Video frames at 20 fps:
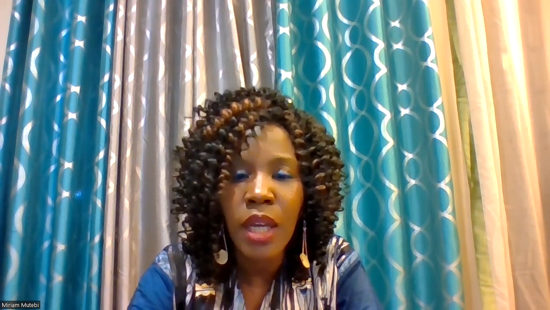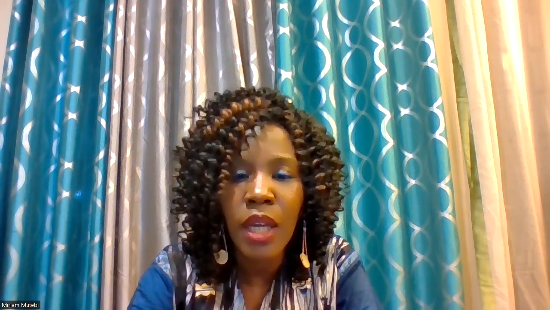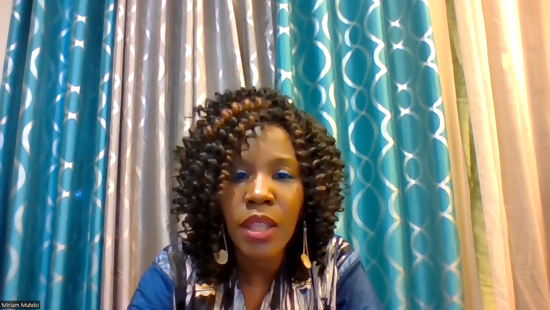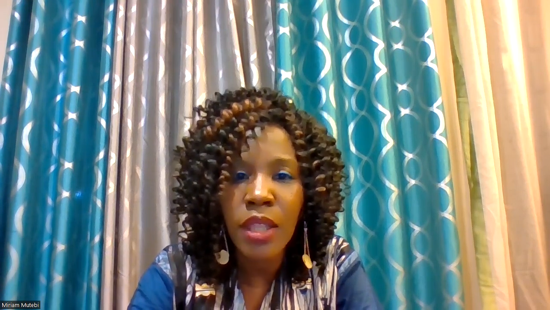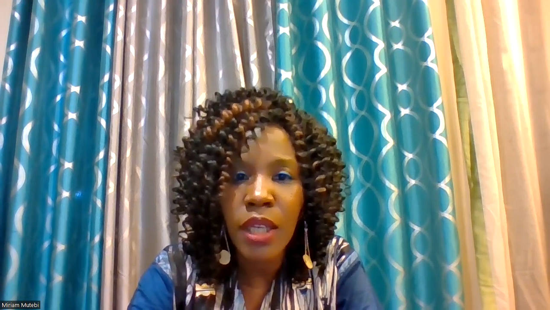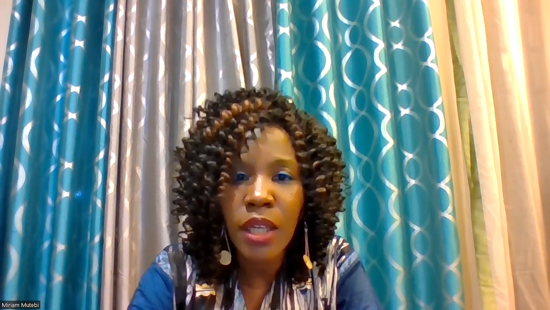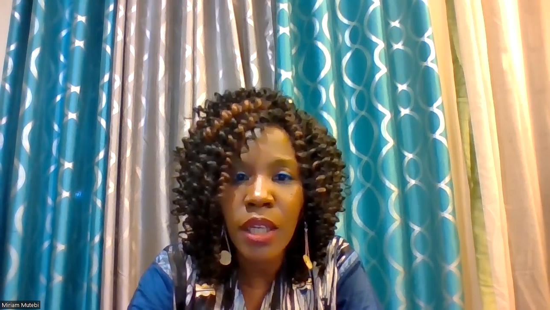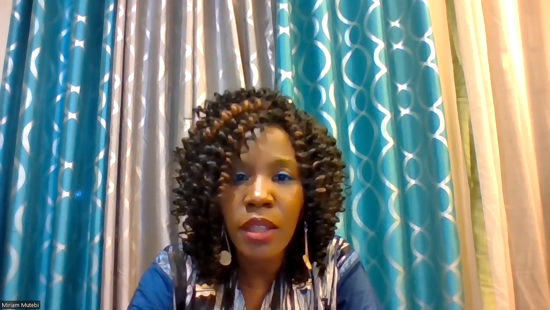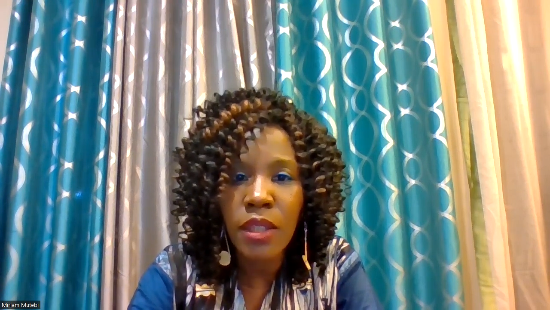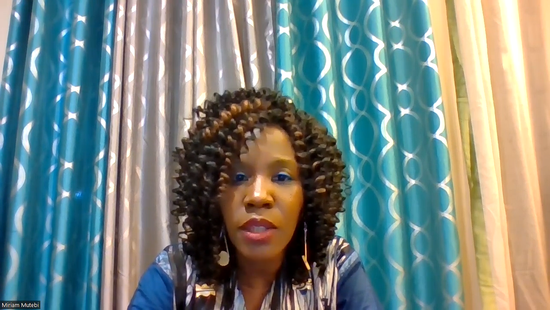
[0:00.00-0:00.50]
I
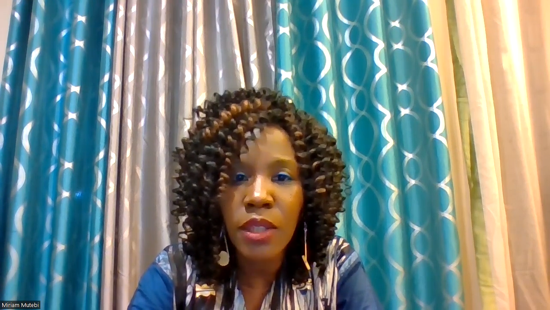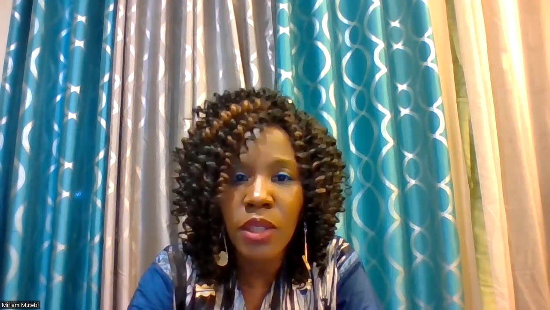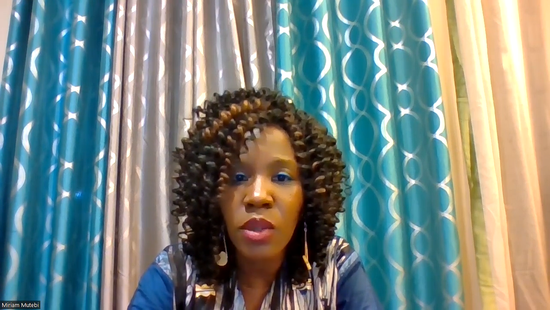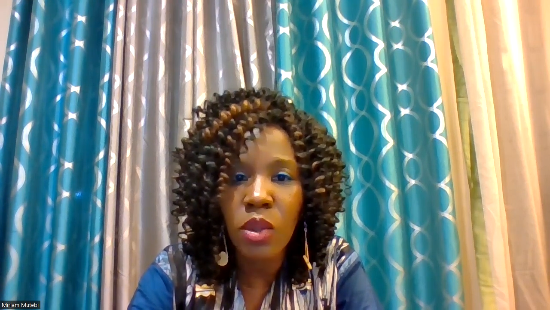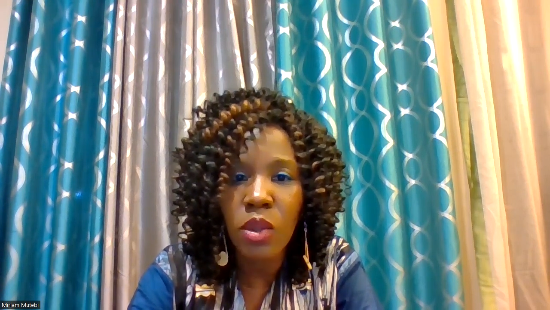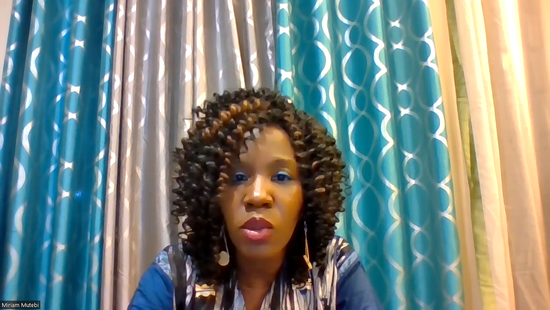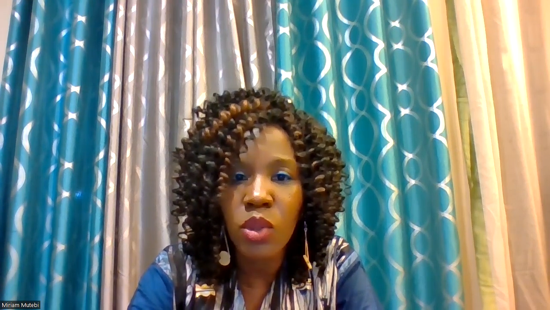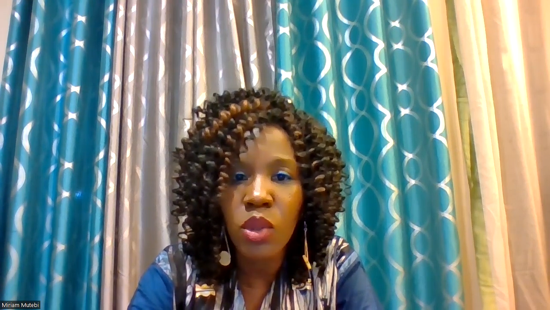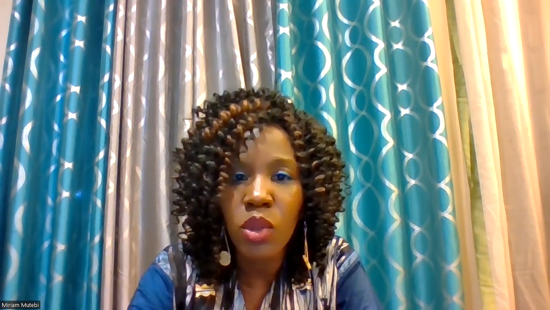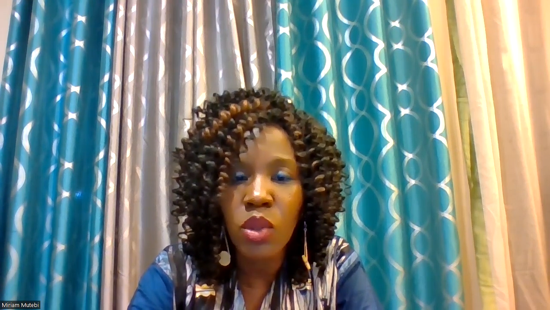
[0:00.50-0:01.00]
think there's
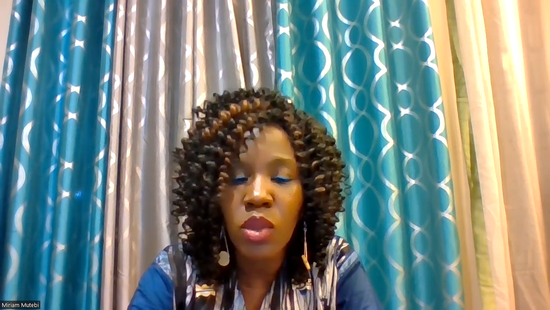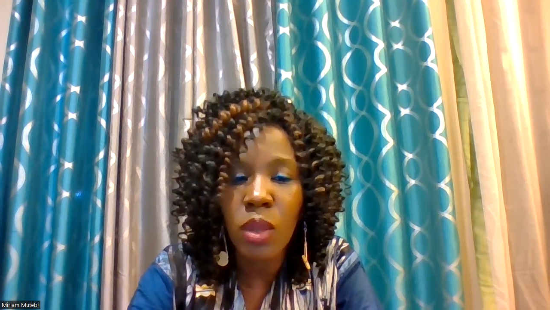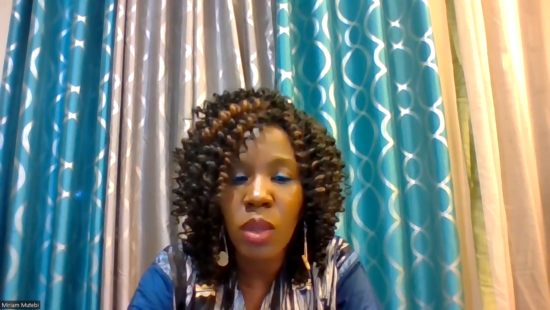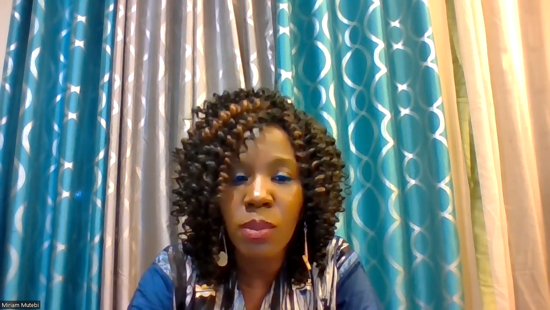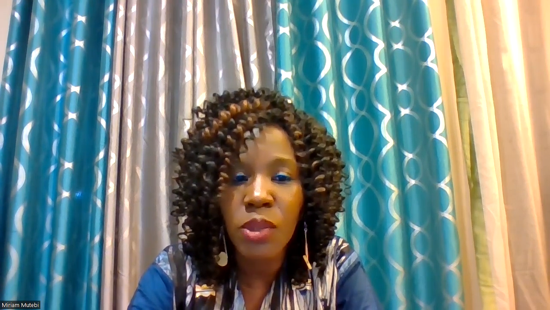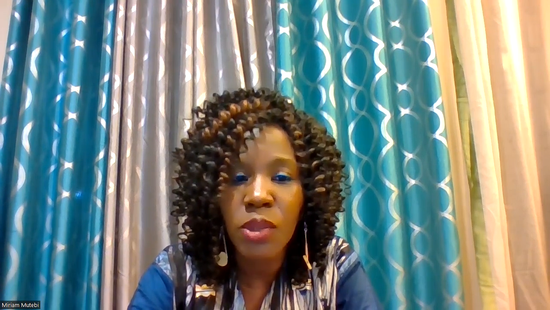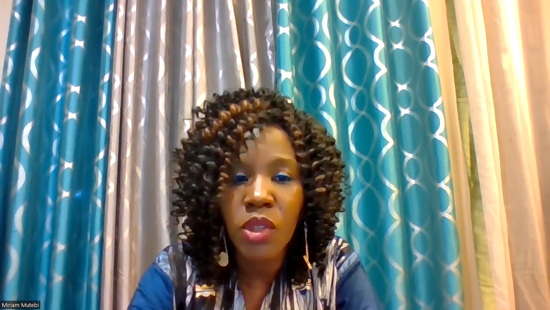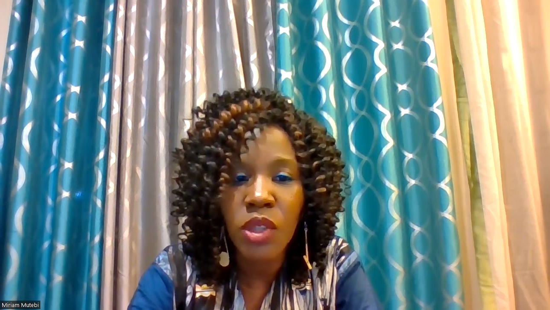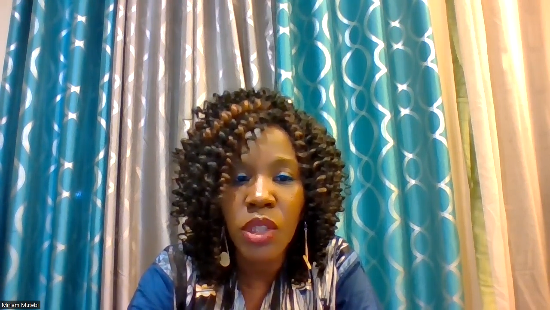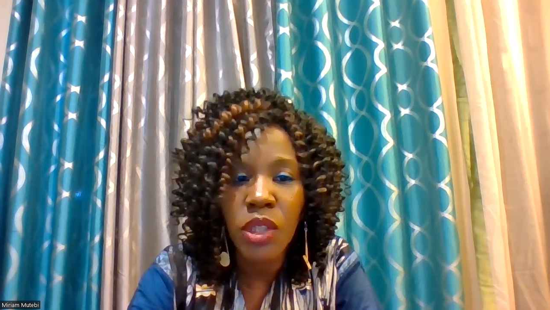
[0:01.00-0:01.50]
also an
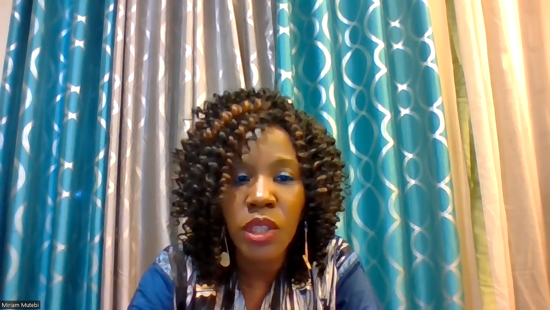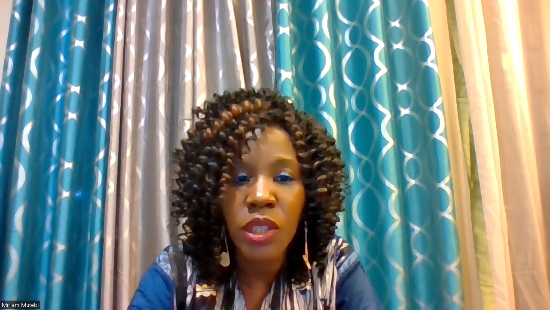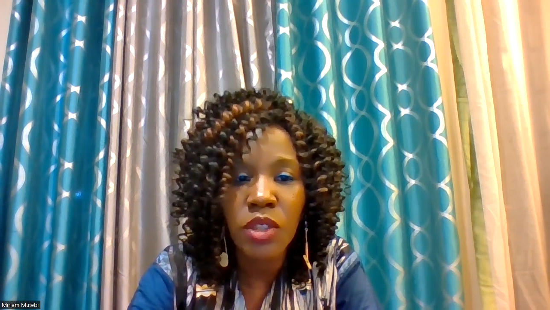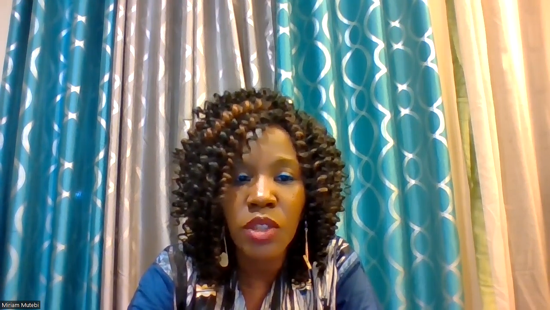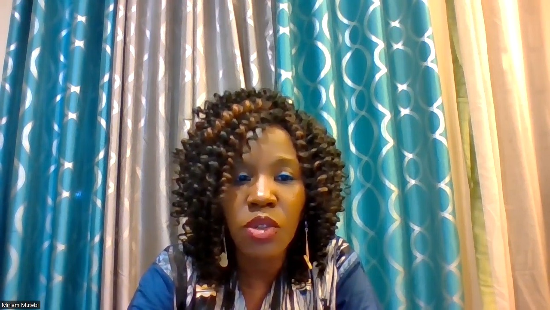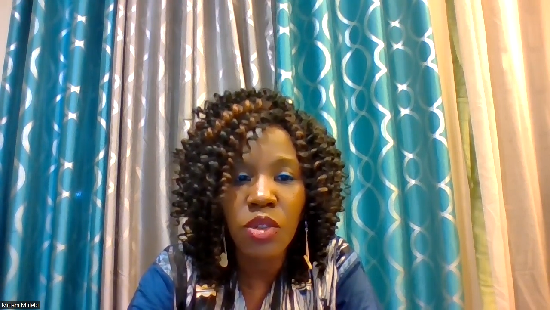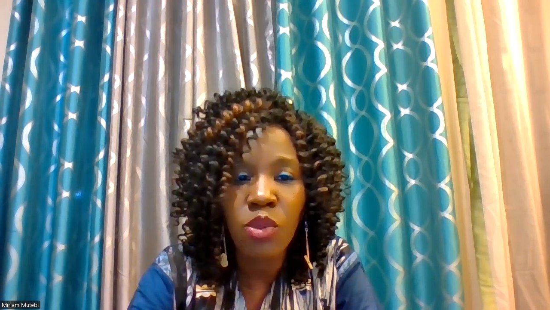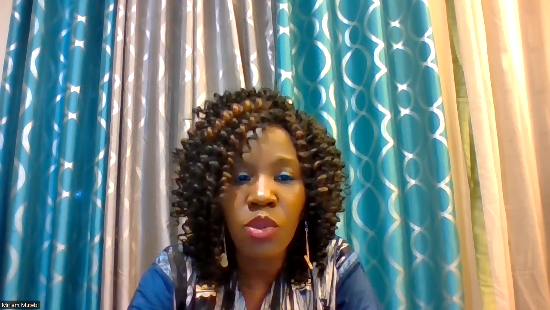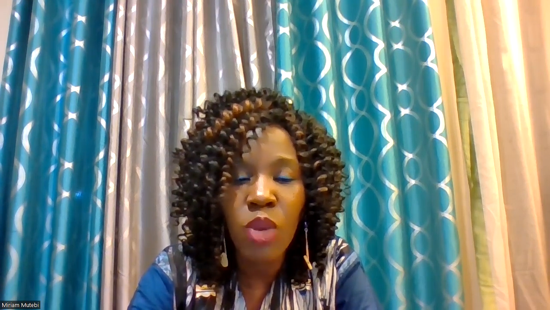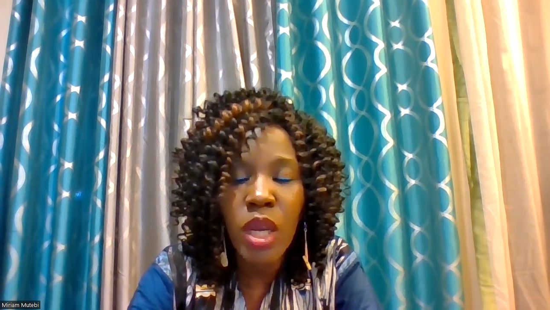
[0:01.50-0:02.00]
opportunity
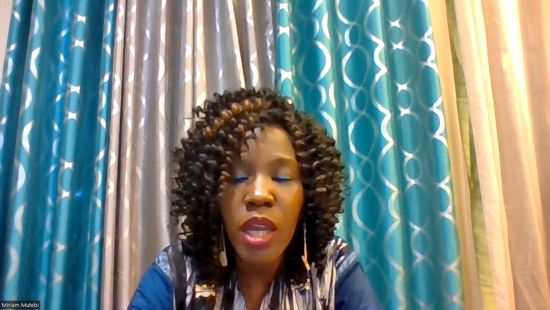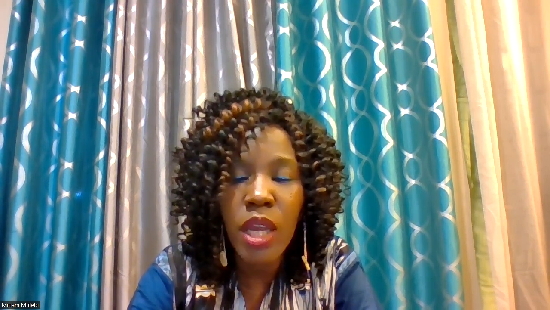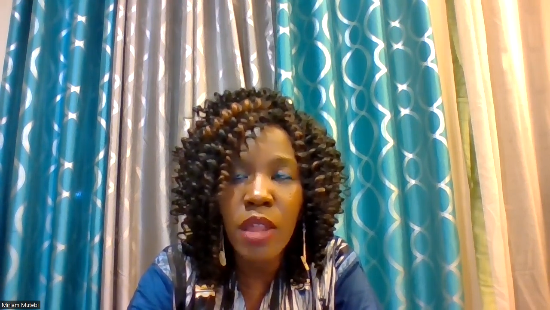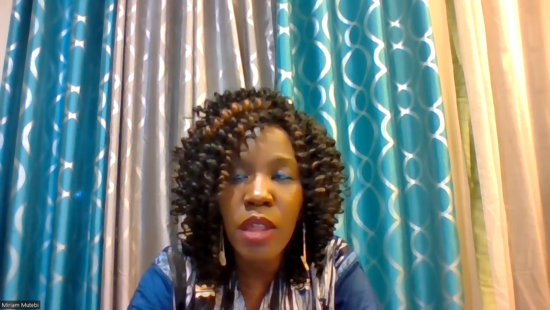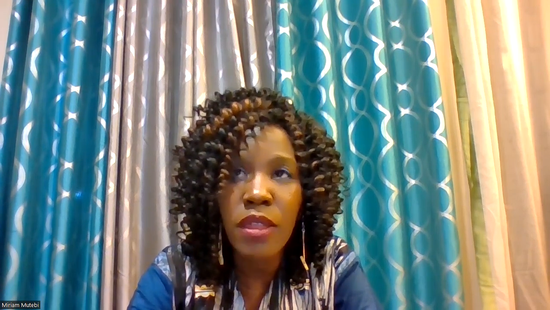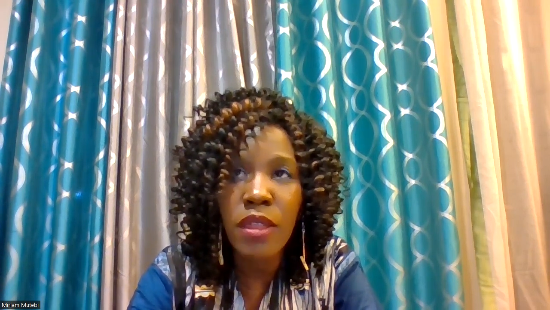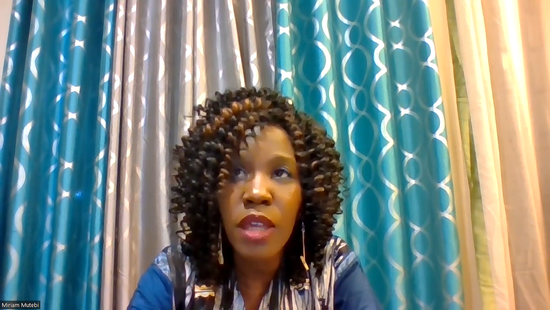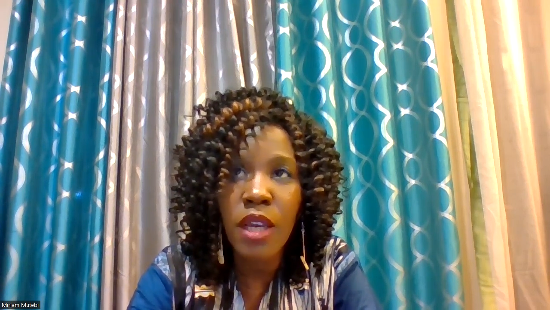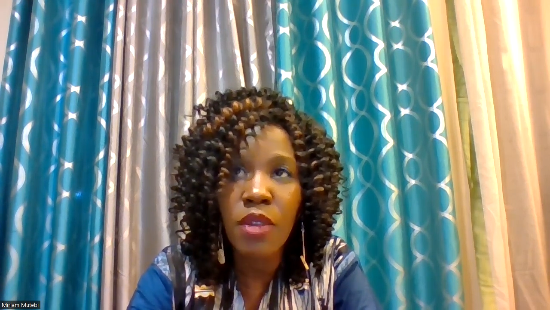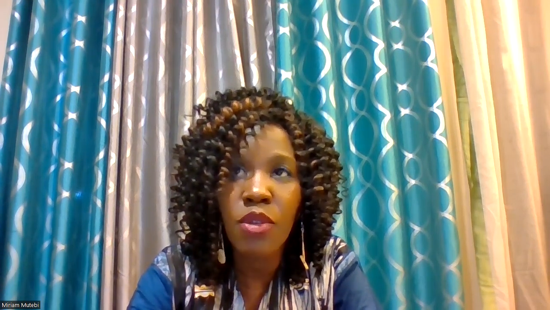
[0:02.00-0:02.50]
to really
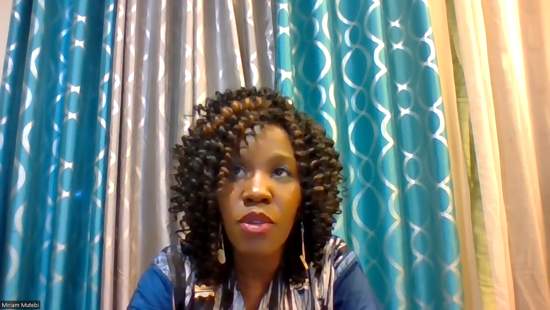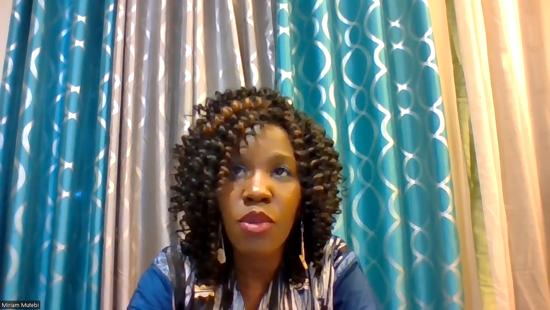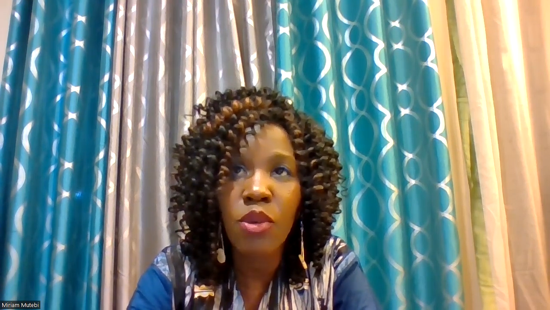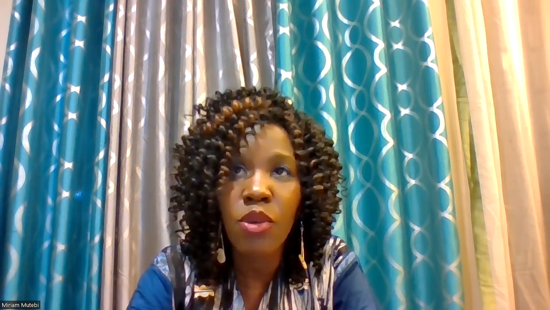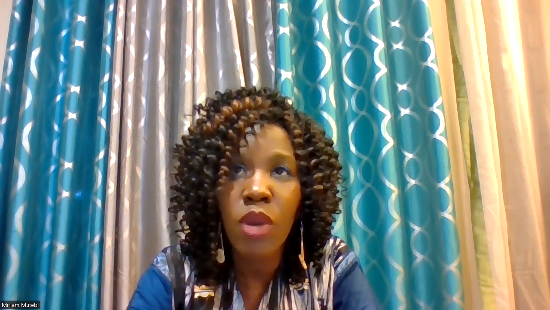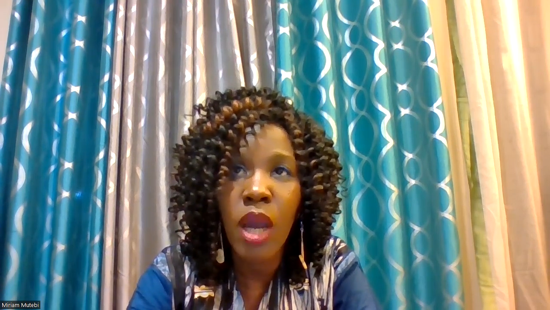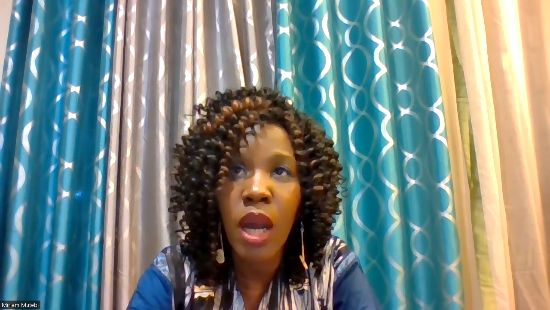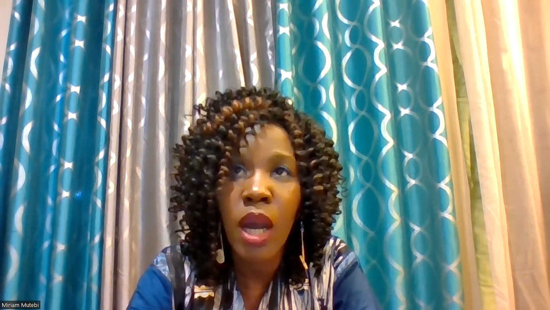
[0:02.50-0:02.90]
think through